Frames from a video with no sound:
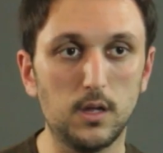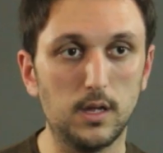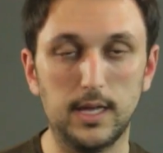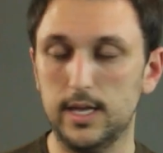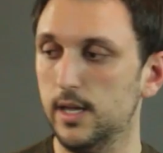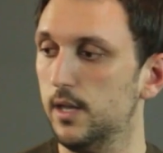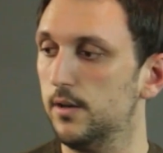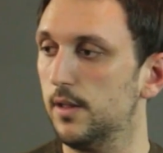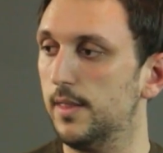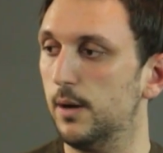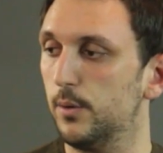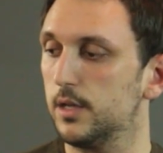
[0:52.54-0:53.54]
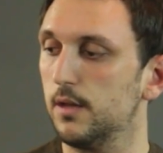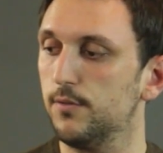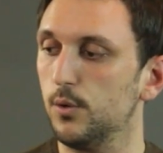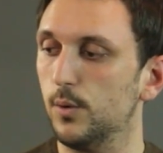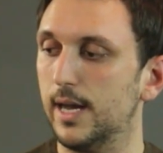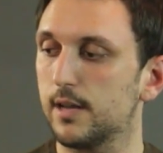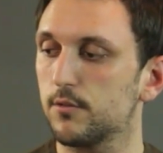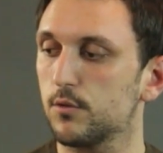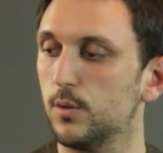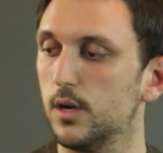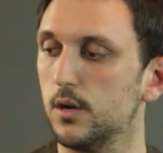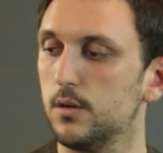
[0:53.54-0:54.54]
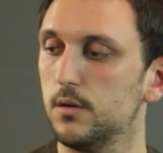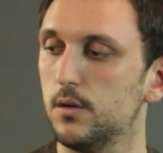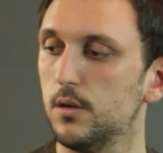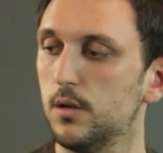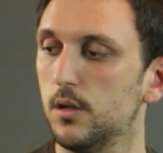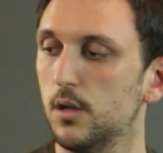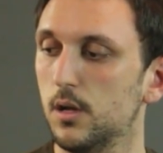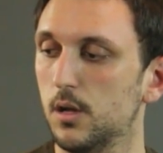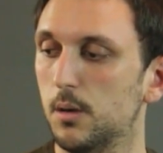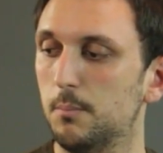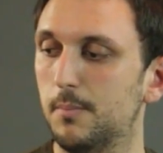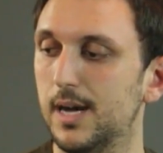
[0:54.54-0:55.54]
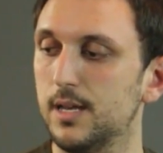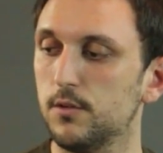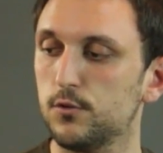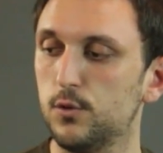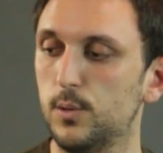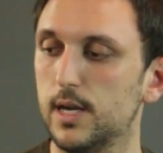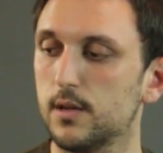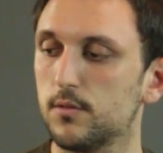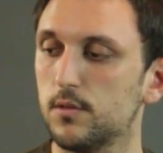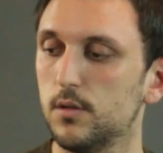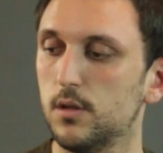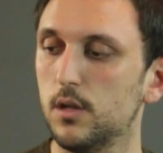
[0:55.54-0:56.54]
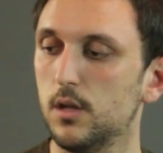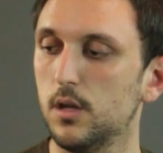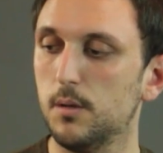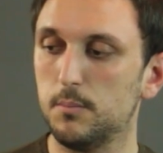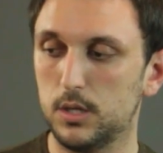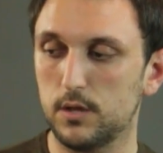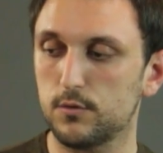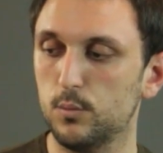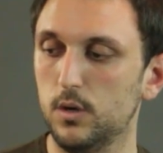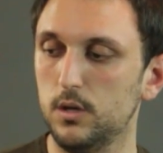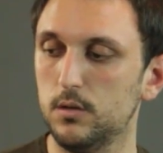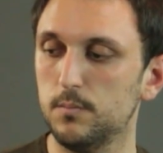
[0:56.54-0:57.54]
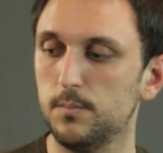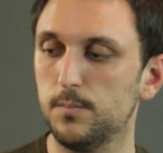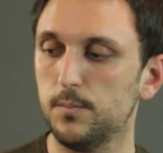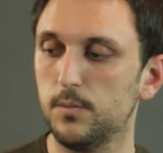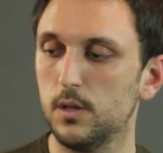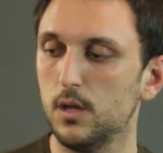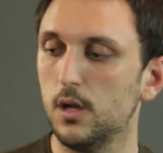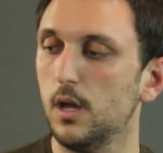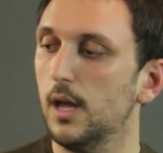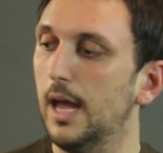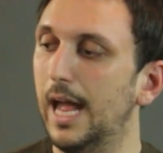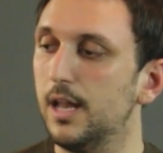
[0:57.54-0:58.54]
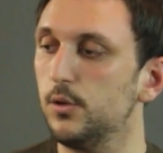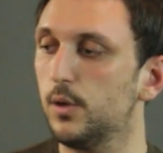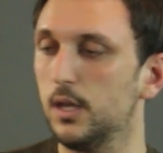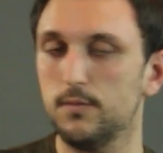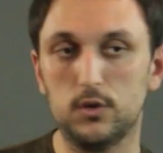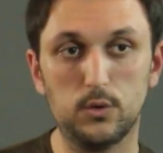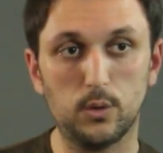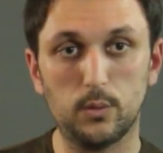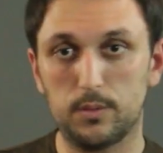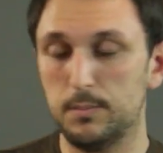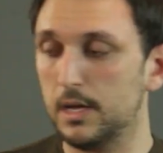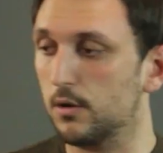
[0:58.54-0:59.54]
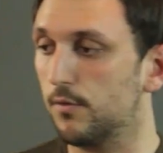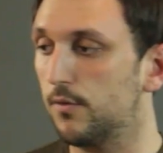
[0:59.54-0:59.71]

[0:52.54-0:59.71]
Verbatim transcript: and that would give you x squared minus 2x plus 1. And you can even do it with bigger